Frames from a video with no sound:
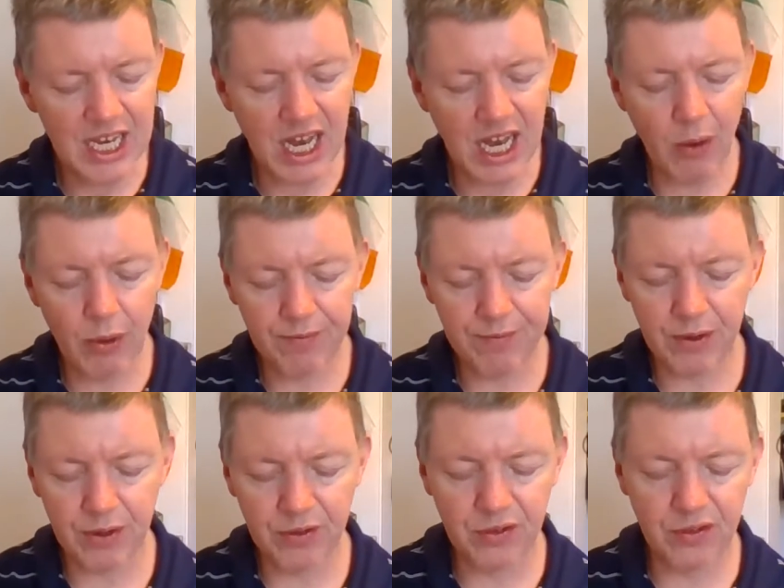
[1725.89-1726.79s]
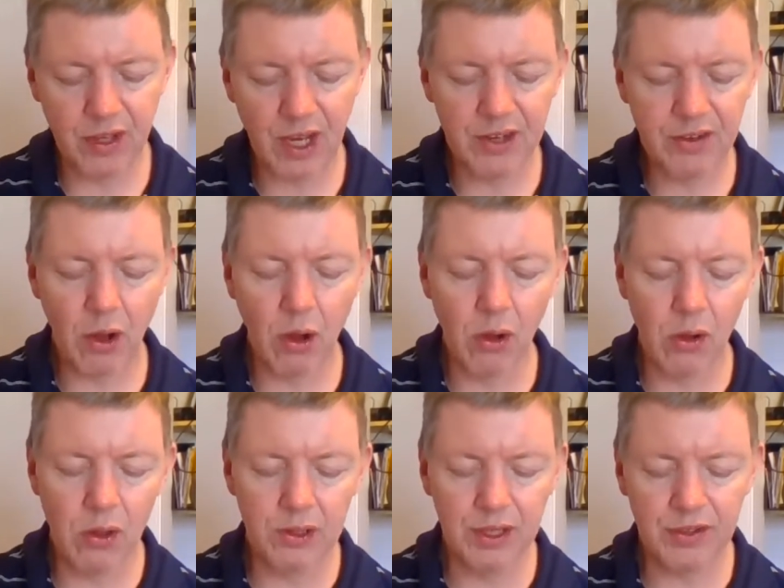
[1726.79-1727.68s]
Now, at first sight,
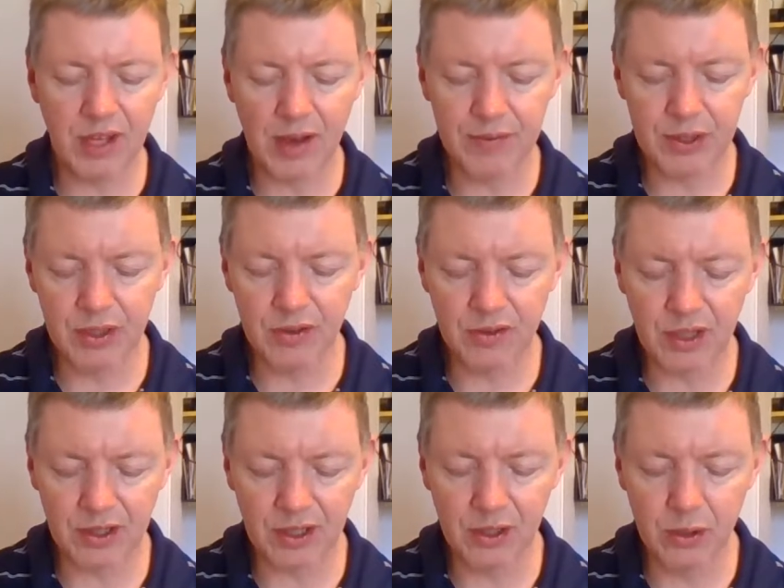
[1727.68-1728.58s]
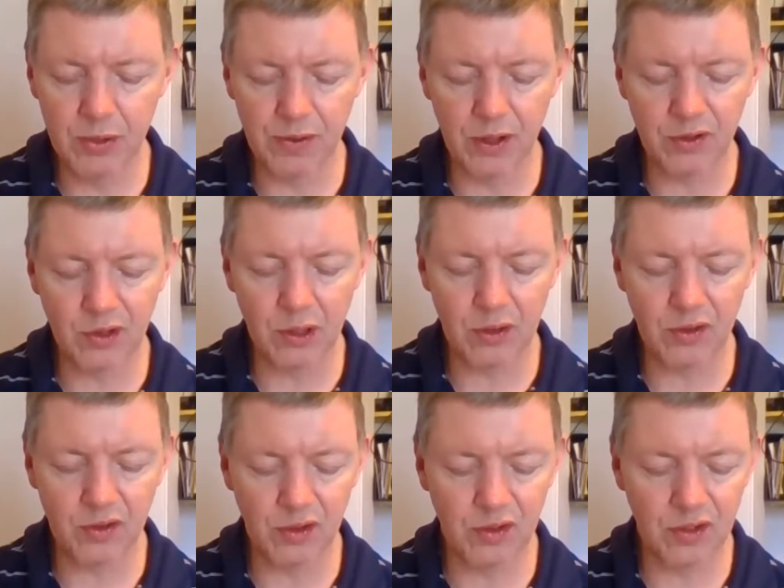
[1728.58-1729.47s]
all this evidence that the universe
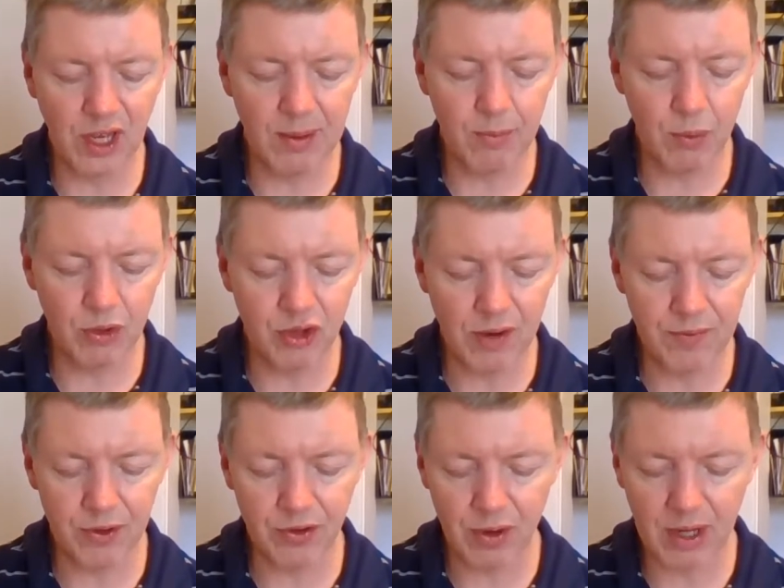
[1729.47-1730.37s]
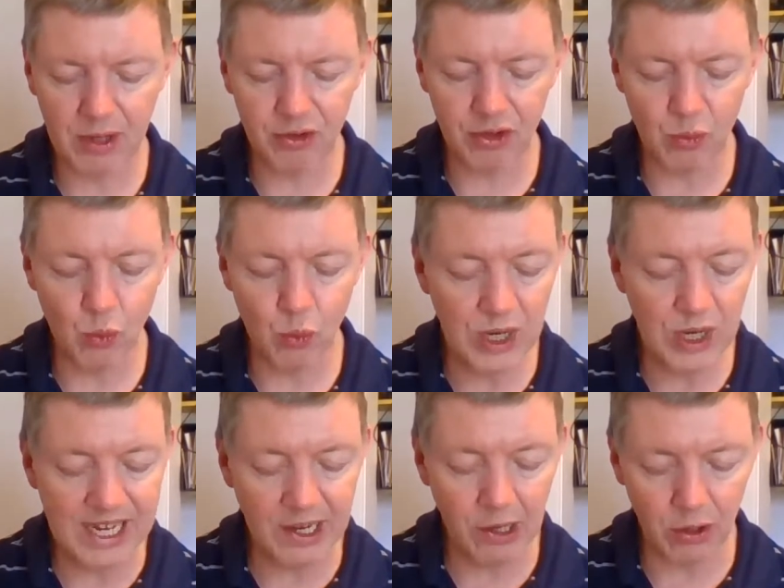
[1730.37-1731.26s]
looks the same whichever direction
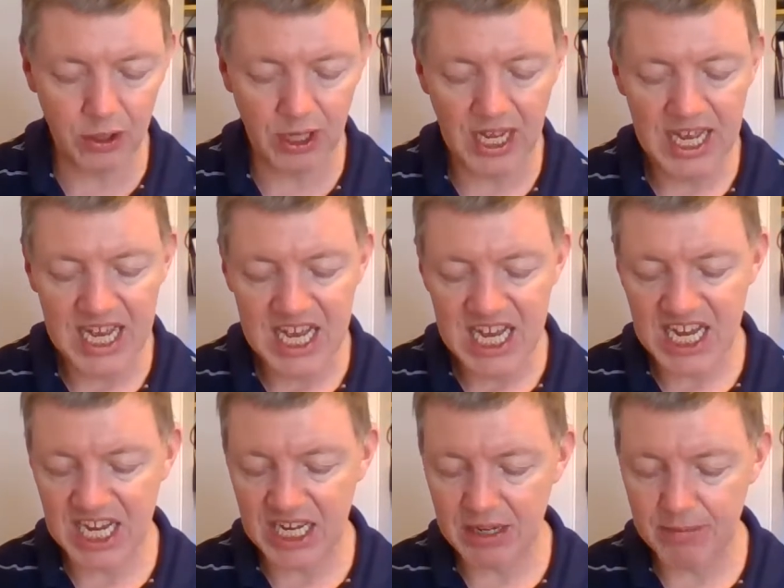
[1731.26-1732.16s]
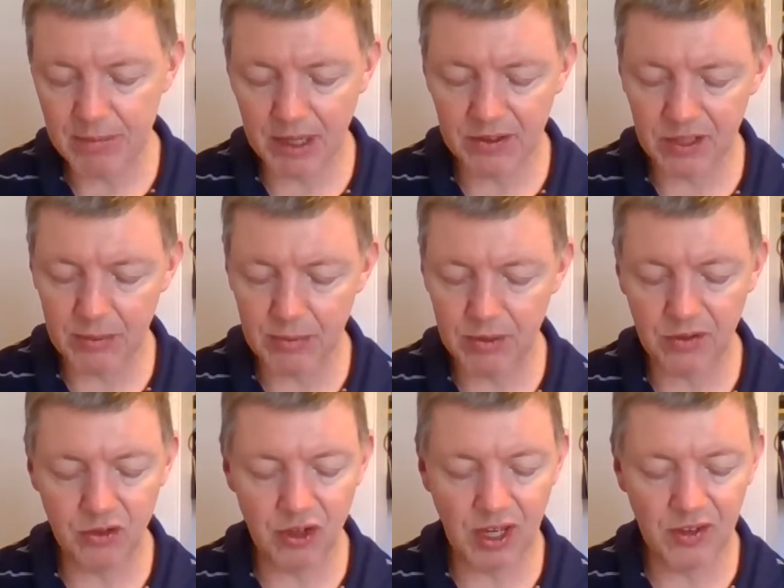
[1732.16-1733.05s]
we look in might seem
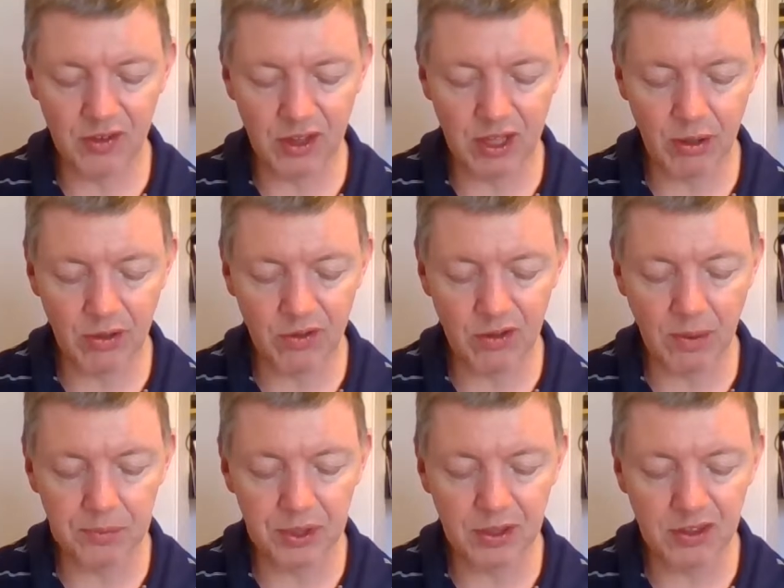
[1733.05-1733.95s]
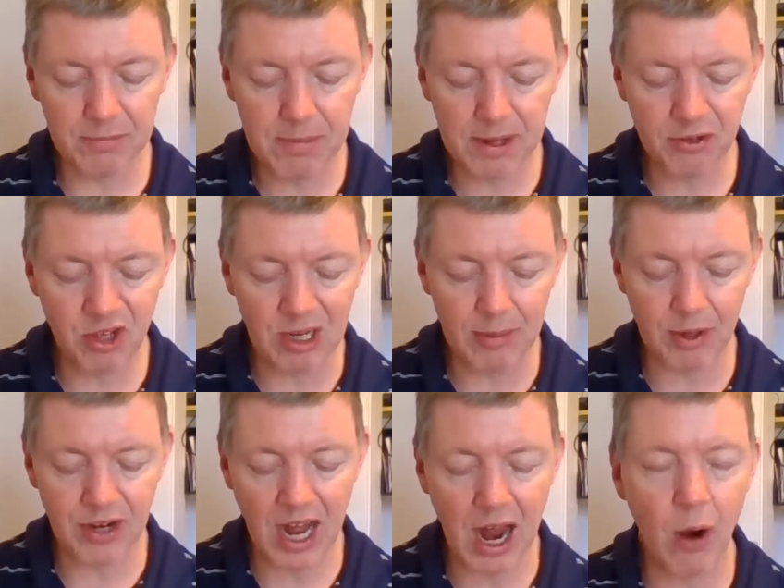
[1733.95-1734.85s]
to suggest that there is something special
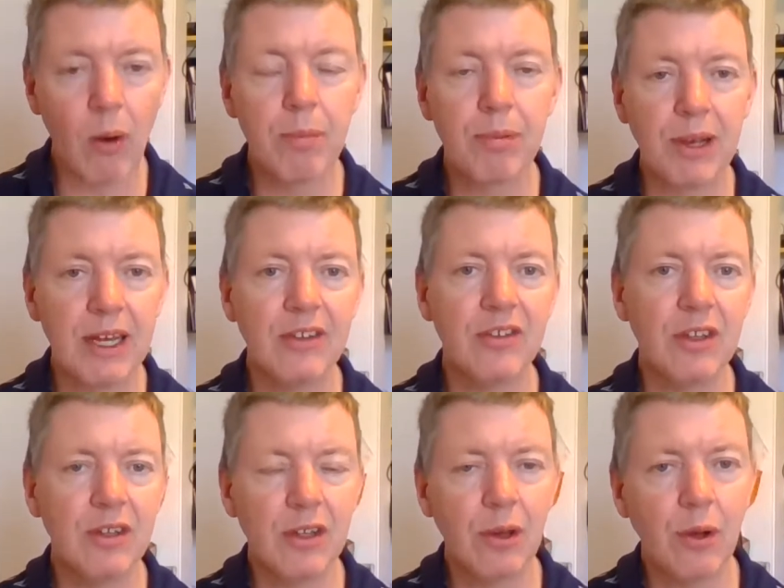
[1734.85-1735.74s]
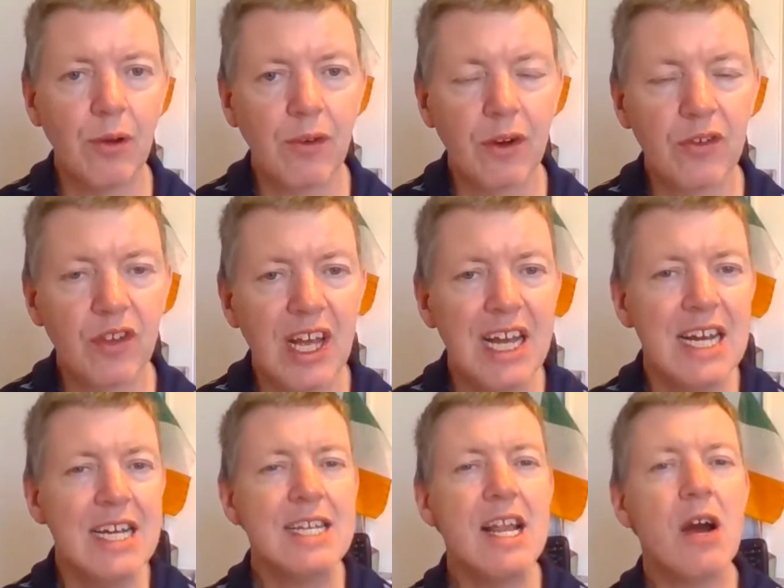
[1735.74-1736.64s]
about our place in the universe.
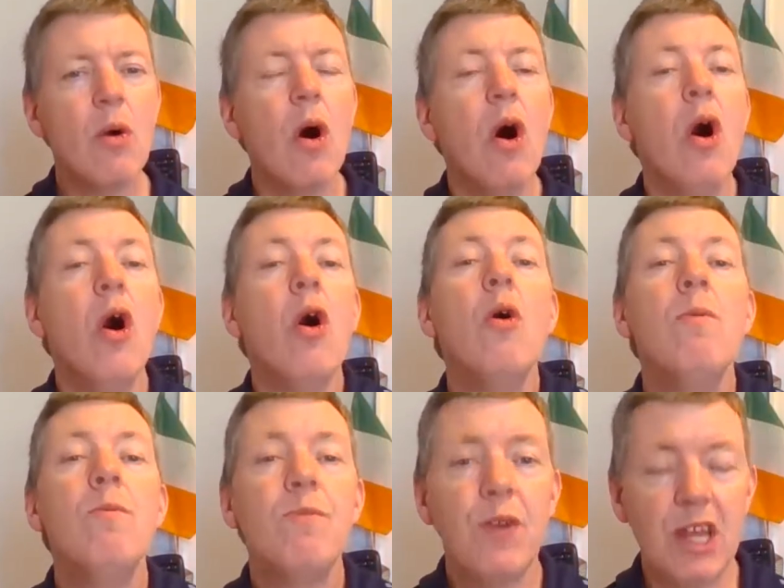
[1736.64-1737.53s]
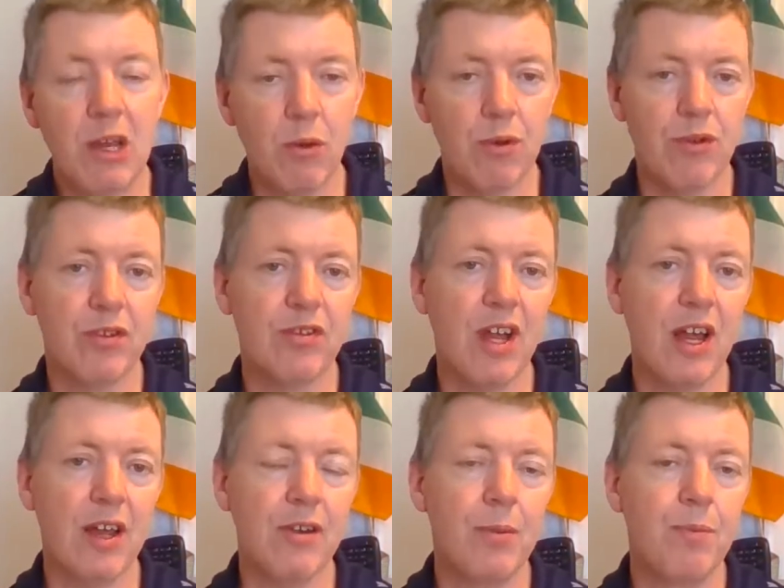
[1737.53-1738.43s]
Now, hopefully you
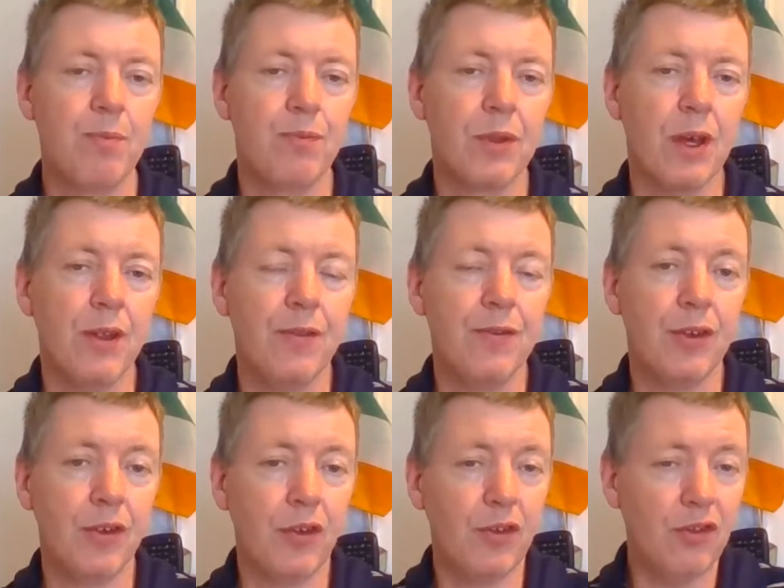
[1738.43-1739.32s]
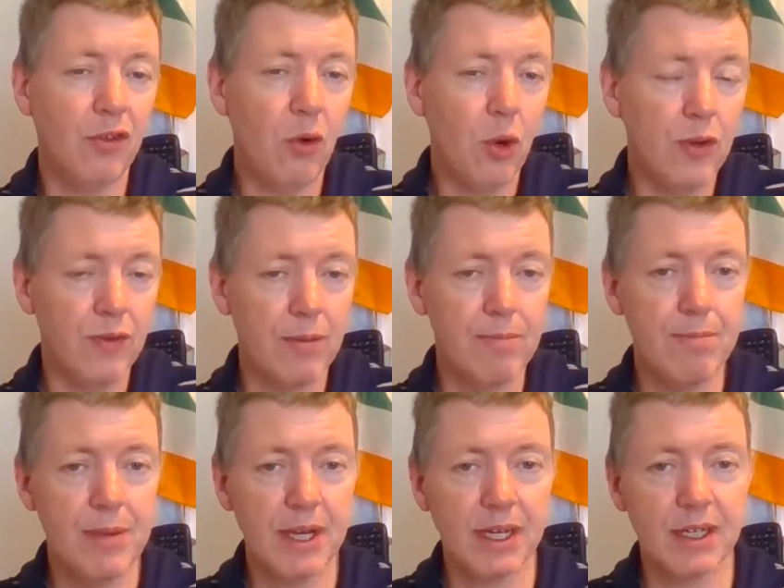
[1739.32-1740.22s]
understand there's a sort of a
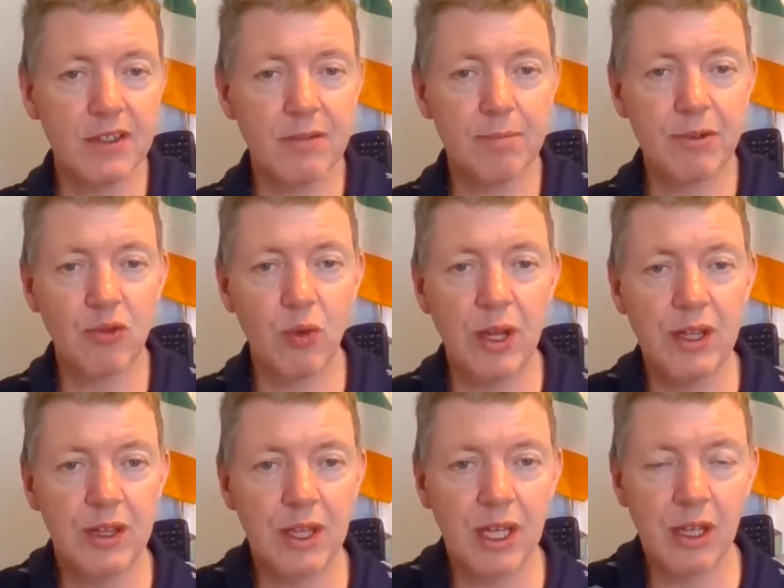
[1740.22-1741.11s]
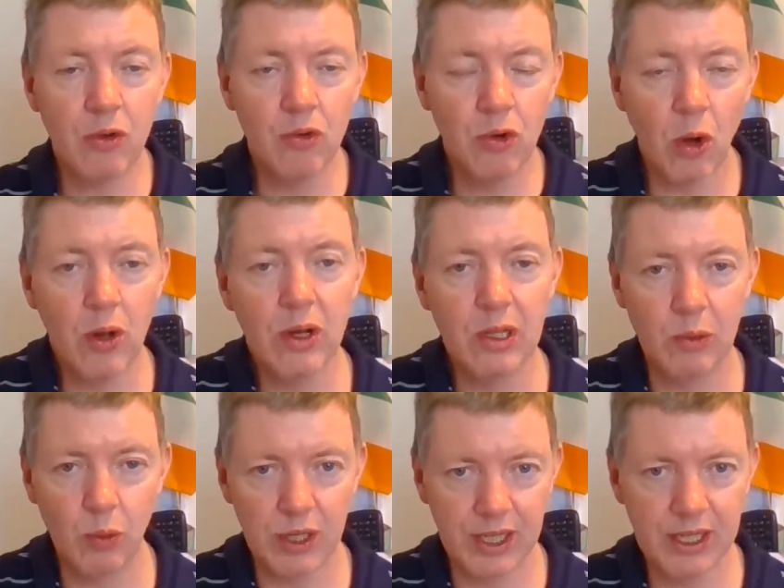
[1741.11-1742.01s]
mix between the
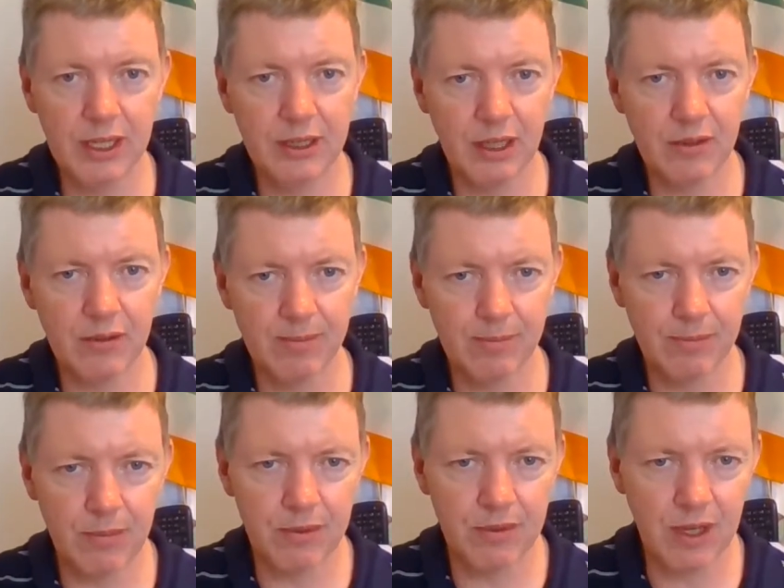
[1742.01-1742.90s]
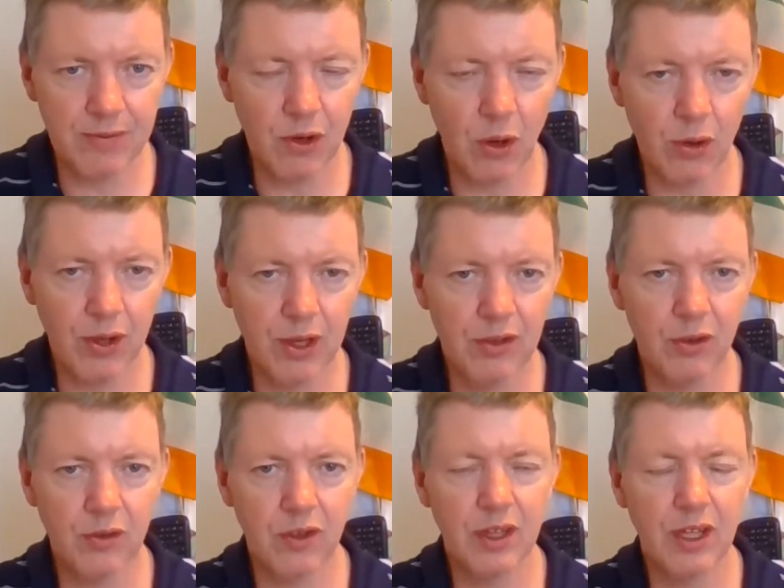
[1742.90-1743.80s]
royal we that Stephen Hawking
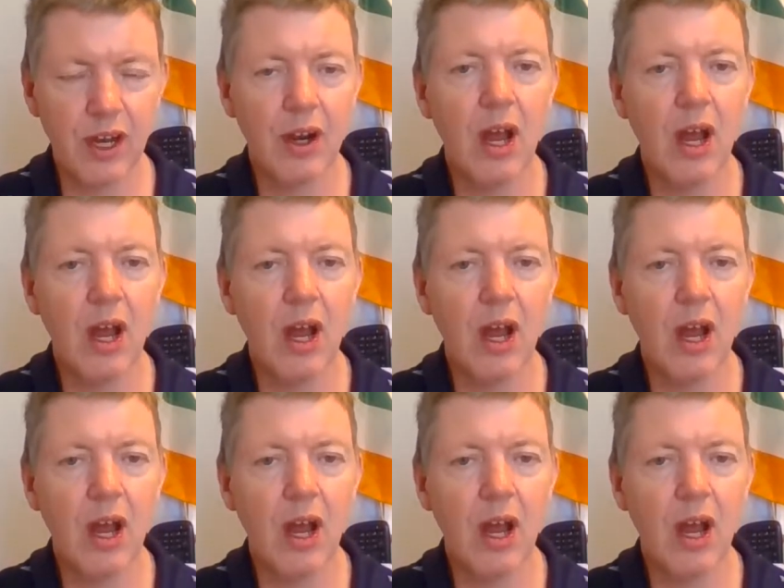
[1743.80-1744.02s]
is using